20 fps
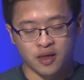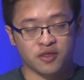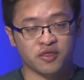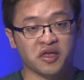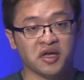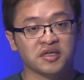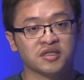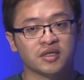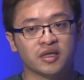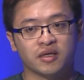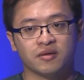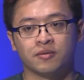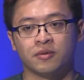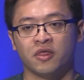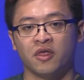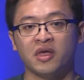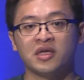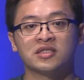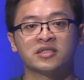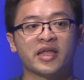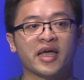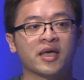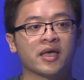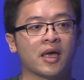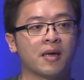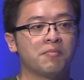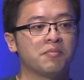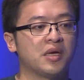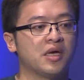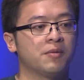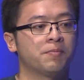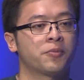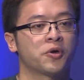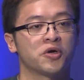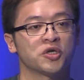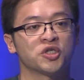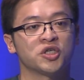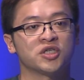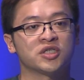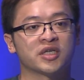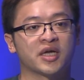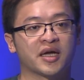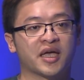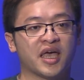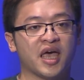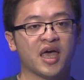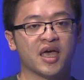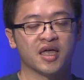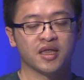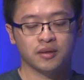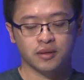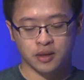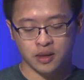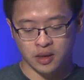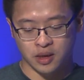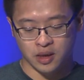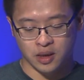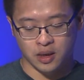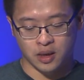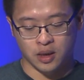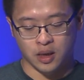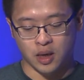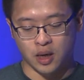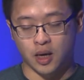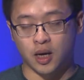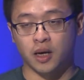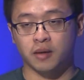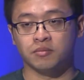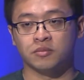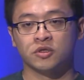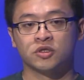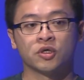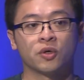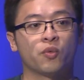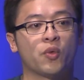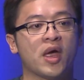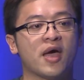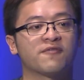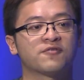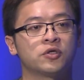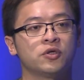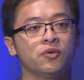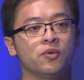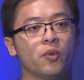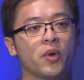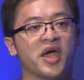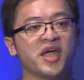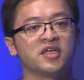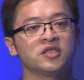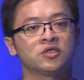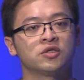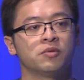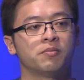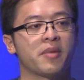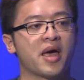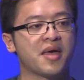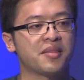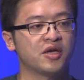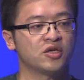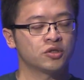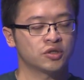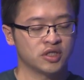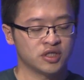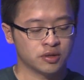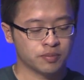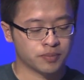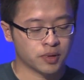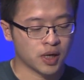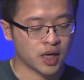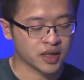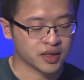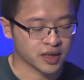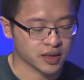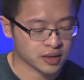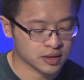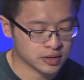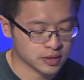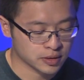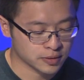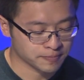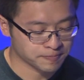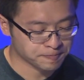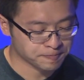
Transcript: things that can be purchased again. So we have two ways to manage these products.